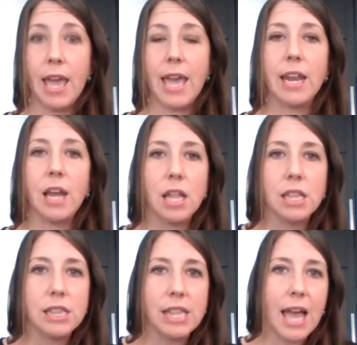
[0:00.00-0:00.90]
and
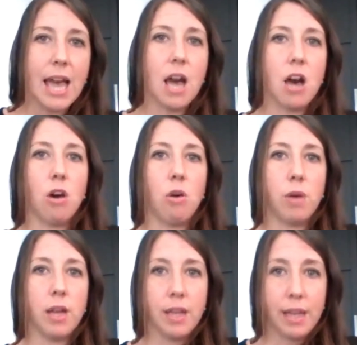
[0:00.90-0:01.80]

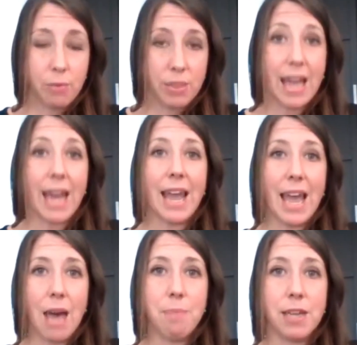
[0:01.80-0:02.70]
allow, when that
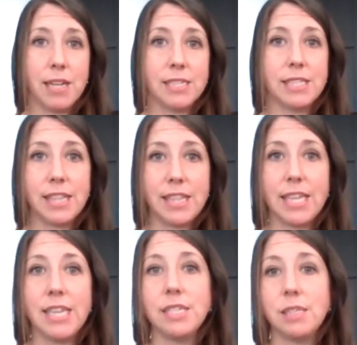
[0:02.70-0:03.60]
happens,
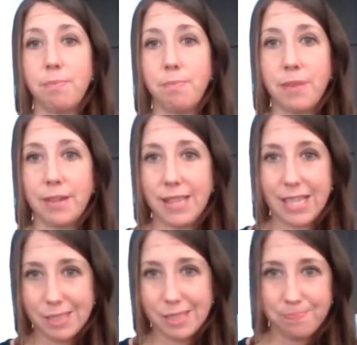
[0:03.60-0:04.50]
these
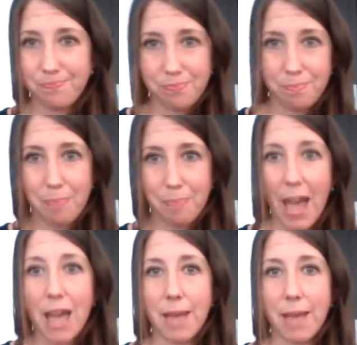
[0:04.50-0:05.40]

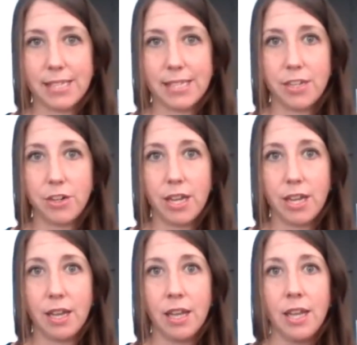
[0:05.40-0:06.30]
bad
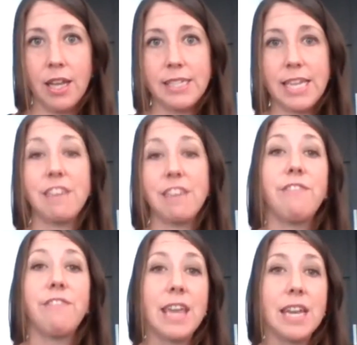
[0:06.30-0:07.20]
bacteria take
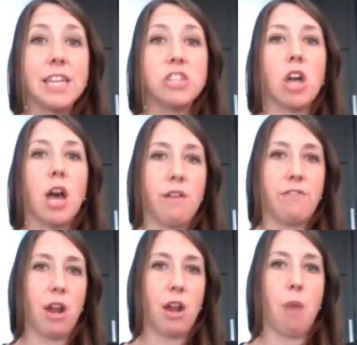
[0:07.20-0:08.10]
advantage of
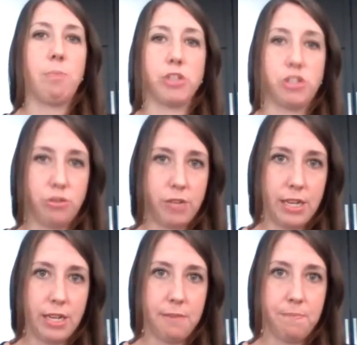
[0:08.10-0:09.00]
that
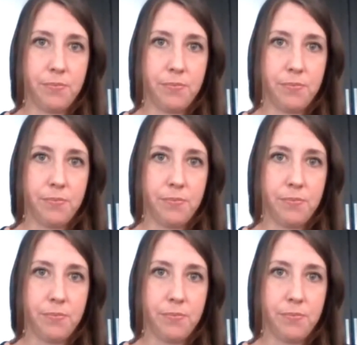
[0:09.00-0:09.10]
opportunity.